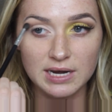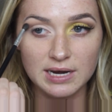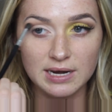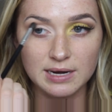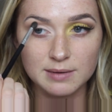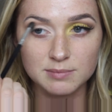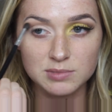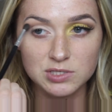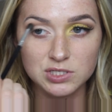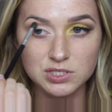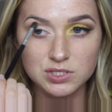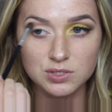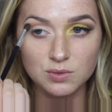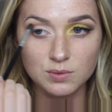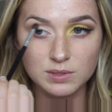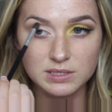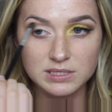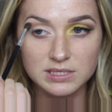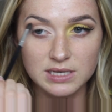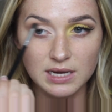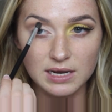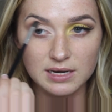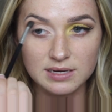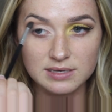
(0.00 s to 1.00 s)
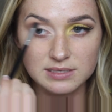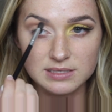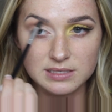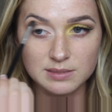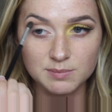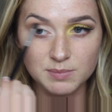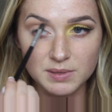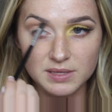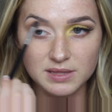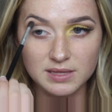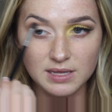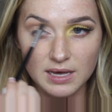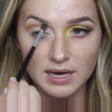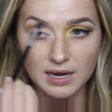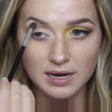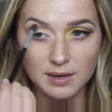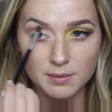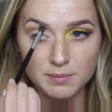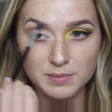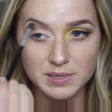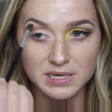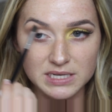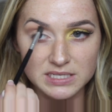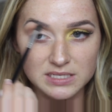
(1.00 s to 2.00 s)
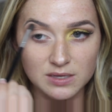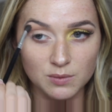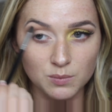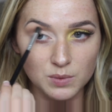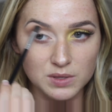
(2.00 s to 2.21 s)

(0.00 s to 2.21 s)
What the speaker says: and I'm just going to kind of deepen that up because I